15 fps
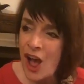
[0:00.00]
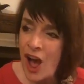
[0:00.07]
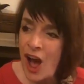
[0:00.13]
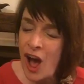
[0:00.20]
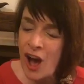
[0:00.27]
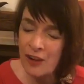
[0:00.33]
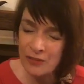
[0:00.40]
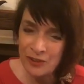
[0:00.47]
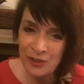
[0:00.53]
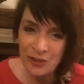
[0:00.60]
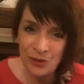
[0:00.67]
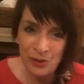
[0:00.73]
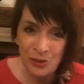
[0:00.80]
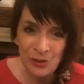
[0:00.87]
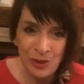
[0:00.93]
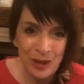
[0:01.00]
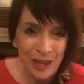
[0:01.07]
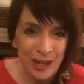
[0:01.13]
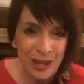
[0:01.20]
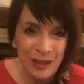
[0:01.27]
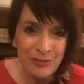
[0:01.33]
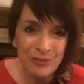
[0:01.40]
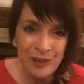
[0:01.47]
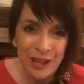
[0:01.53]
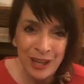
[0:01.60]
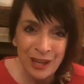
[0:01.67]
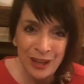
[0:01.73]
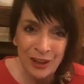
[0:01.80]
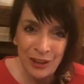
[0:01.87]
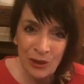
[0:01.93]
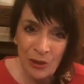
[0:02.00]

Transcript: afternoon, evening,